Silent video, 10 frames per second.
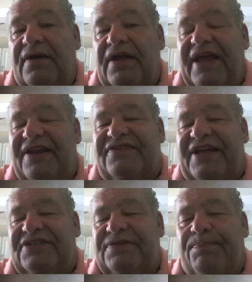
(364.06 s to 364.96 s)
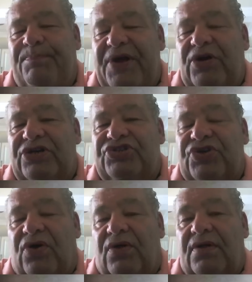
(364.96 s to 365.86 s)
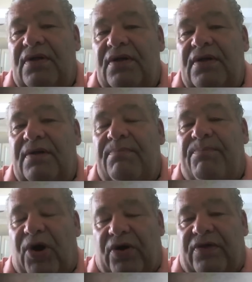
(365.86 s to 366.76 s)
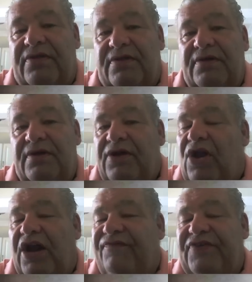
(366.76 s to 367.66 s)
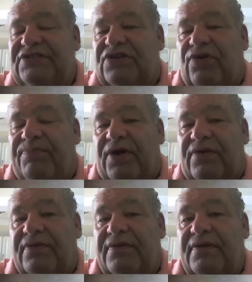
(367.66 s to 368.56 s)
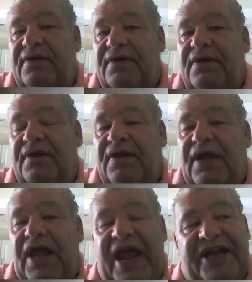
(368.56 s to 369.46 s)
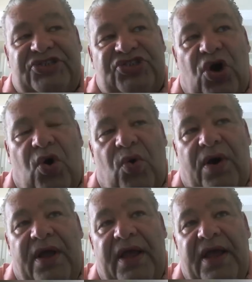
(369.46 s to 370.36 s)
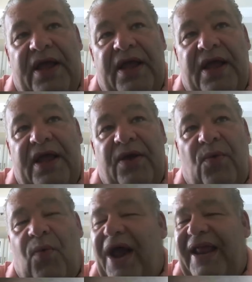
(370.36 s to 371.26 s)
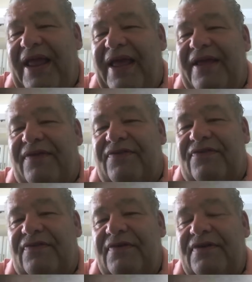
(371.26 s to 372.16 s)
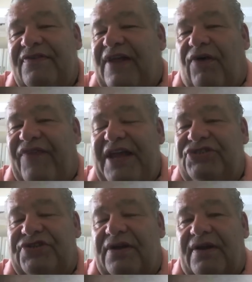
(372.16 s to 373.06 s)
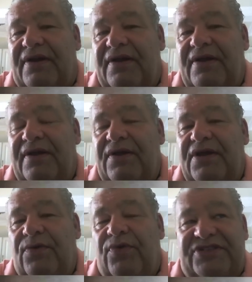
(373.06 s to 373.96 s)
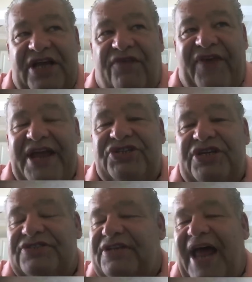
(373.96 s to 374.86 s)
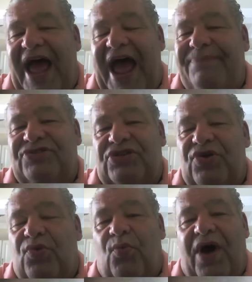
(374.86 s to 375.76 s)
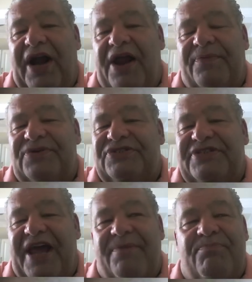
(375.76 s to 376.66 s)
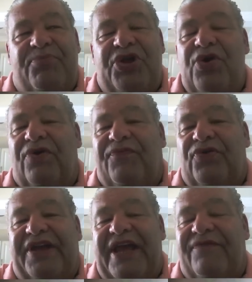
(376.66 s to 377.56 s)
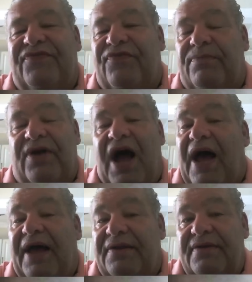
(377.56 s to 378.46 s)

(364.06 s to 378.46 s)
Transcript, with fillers: It is a spiritual birth, not a physical birth. And so, what is salvation? Well, salvation is an absolute 100% beautiful gift from God